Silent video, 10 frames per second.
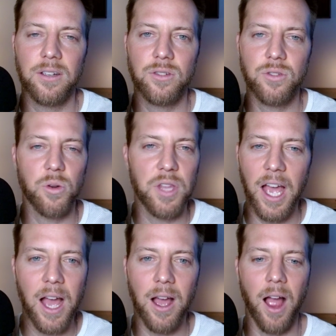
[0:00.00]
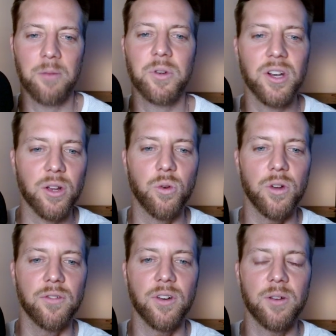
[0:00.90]
So yeah, I'm going to
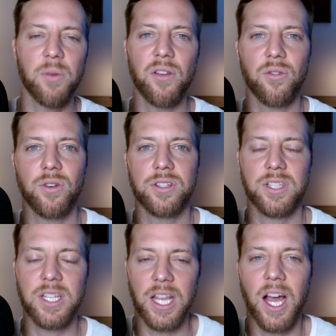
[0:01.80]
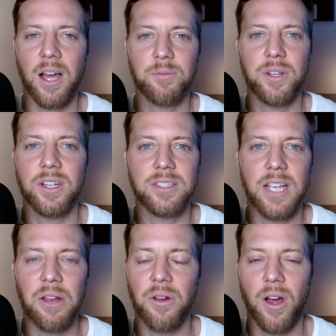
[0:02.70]
quiver in my voice, and yeah, I'm going to
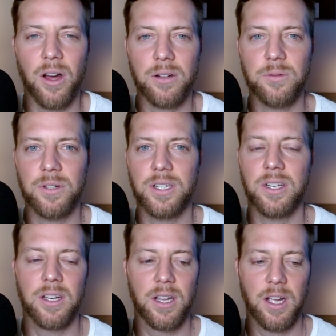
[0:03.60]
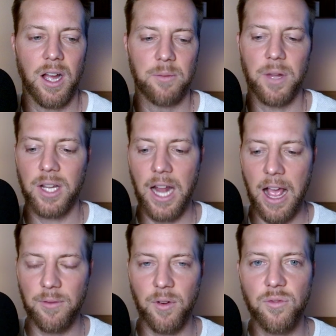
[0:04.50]
sound awkward, and I'm not going to
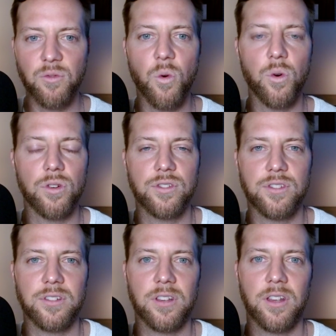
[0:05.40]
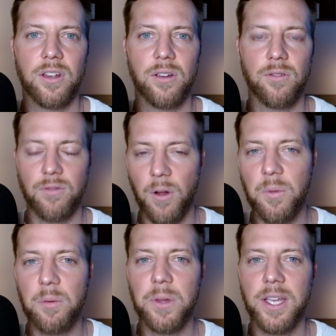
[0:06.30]
have a force
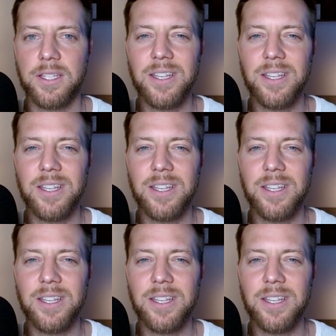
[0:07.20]
from the place.